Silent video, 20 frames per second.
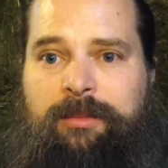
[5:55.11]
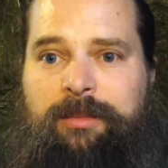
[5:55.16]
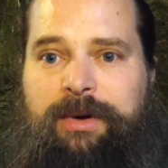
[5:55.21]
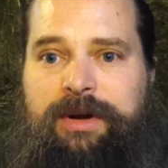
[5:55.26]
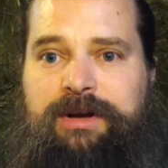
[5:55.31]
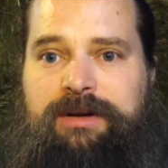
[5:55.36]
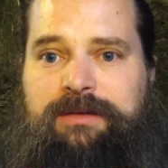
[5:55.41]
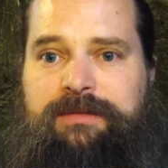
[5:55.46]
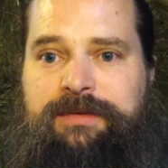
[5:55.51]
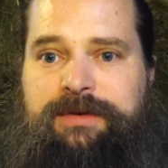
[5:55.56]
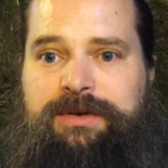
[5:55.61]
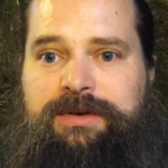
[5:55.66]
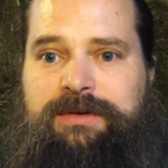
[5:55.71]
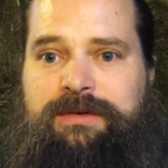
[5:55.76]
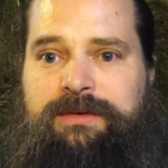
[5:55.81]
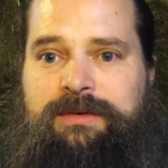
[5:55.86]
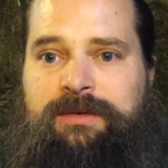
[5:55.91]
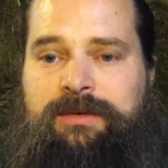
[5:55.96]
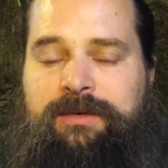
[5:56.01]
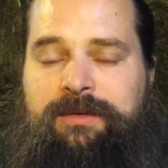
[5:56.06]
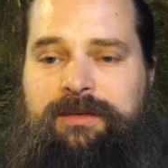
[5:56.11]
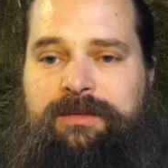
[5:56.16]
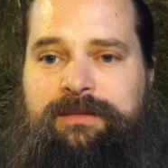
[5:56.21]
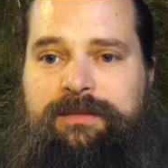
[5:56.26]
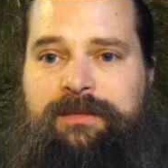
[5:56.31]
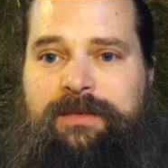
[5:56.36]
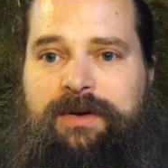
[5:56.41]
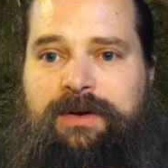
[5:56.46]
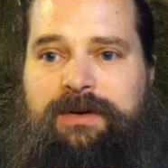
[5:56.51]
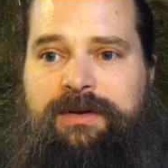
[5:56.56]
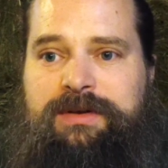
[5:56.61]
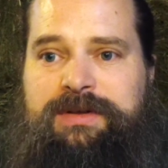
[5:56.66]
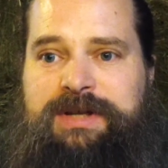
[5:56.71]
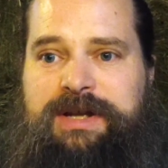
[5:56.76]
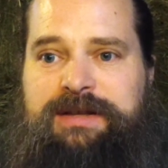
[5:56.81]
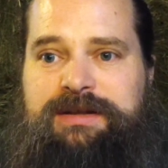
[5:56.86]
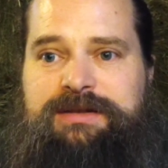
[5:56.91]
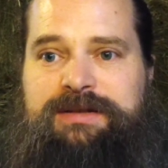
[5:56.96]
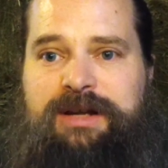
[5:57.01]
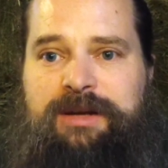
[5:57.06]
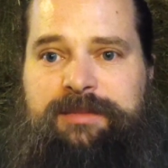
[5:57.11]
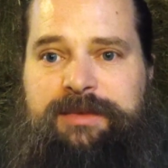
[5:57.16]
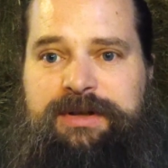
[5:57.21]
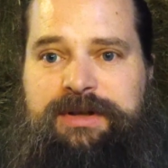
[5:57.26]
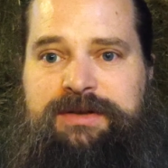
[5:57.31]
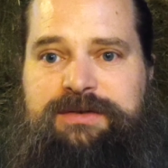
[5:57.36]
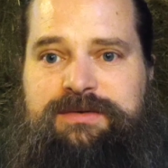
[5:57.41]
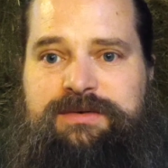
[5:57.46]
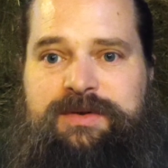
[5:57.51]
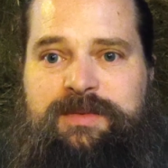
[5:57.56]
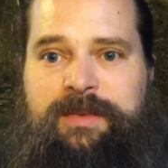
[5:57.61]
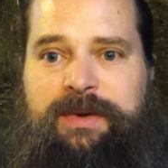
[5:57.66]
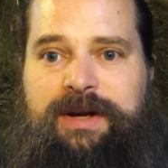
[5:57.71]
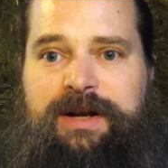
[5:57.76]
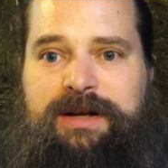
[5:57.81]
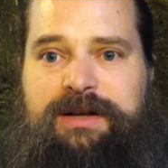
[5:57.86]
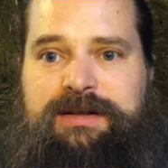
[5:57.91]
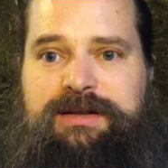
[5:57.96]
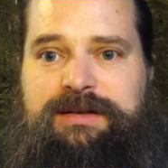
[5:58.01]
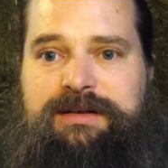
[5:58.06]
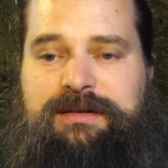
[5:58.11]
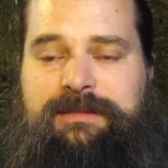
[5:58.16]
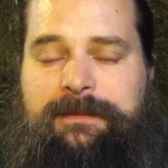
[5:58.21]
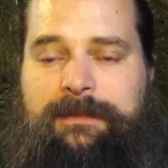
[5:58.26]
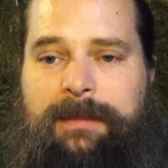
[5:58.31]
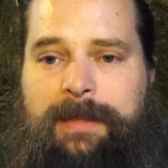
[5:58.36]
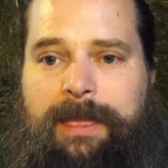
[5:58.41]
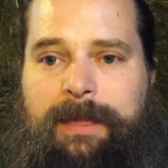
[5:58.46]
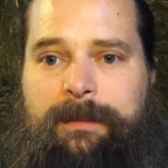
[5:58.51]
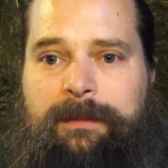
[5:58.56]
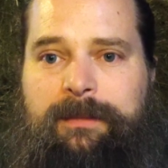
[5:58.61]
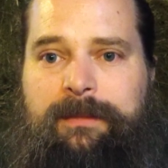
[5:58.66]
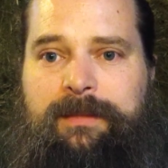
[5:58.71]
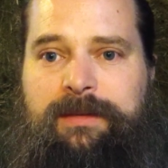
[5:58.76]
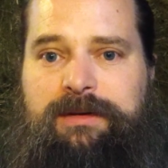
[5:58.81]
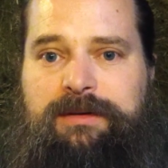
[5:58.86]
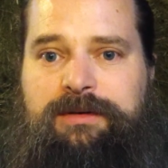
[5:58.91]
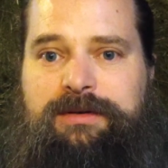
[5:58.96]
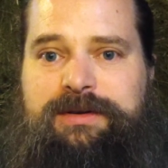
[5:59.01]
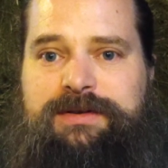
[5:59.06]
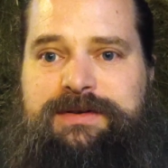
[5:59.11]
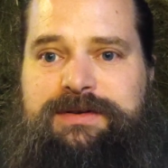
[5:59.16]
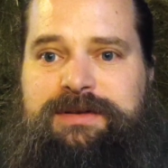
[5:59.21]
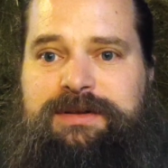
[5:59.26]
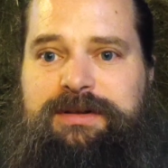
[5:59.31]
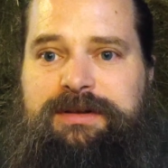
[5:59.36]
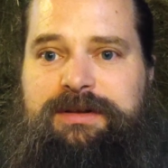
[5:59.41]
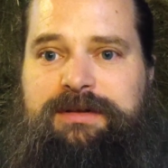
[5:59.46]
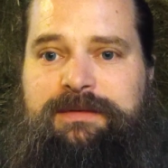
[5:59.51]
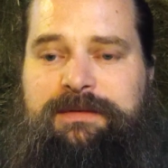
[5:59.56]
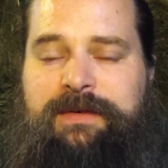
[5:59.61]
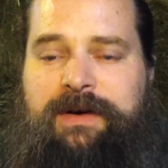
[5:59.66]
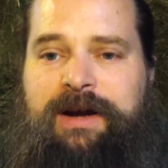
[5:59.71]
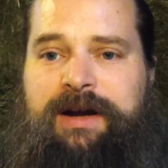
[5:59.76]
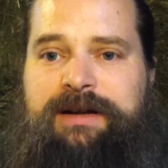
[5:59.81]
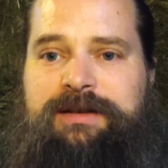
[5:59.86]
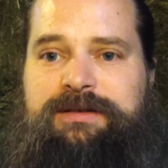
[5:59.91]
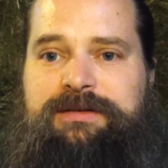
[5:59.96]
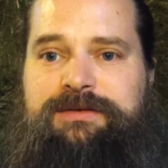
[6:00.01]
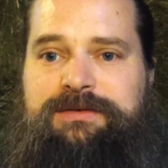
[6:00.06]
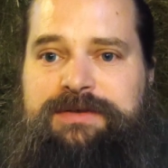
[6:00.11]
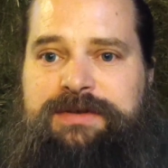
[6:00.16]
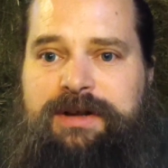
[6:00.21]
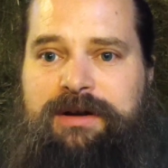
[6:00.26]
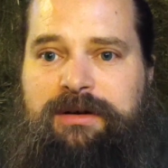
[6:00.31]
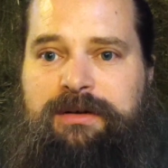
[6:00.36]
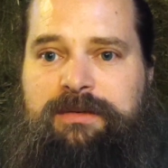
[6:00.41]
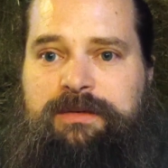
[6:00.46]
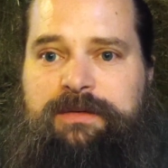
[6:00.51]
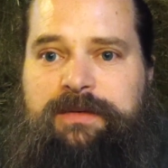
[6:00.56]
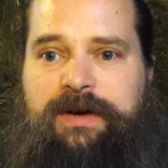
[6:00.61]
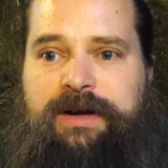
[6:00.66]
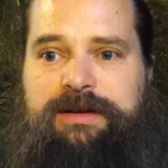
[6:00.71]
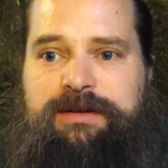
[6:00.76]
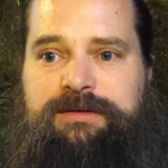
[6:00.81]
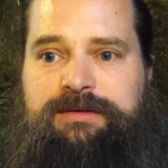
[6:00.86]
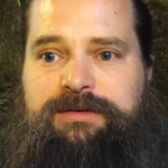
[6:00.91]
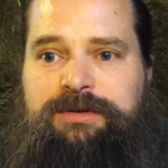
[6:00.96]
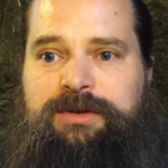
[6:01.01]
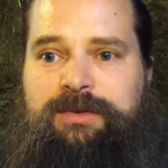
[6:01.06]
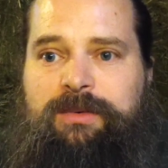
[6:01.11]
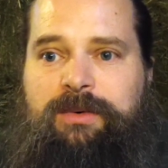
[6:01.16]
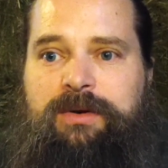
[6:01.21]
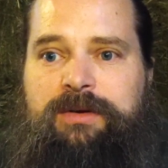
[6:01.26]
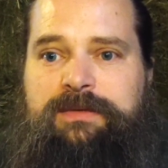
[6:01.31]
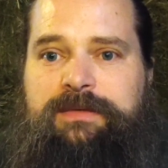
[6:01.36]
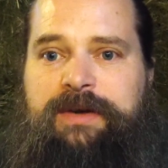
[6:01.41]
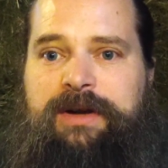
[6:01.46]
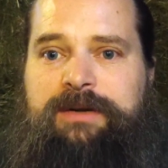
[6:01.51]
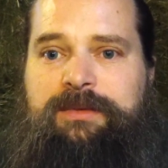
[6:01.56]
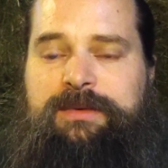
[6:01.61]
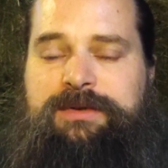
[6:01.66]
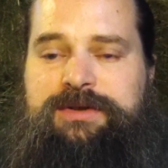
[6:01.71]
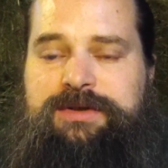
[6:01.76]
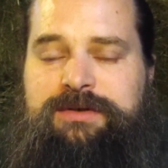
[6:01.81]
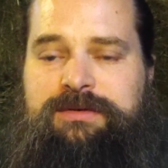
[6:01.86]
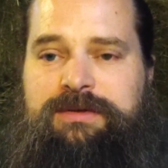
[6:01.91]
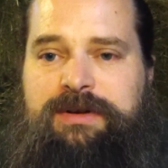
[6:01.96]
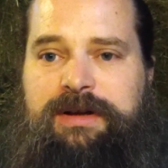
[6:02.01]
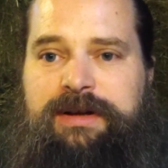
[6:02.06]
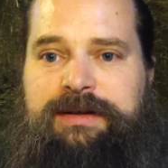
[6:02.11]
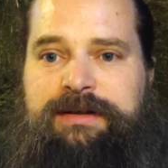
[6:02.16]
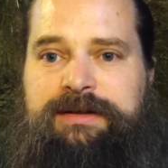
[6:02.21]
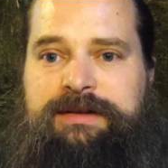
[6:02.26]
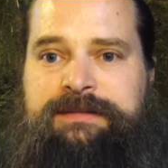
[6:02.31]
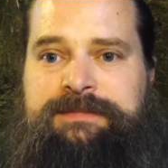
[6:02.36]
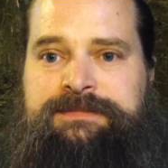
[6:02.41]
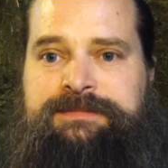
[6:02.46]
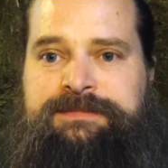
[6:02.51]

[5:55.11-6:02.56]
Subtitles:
But if you take the time to introspect, look and see, find yourself, find who you are, find what you like,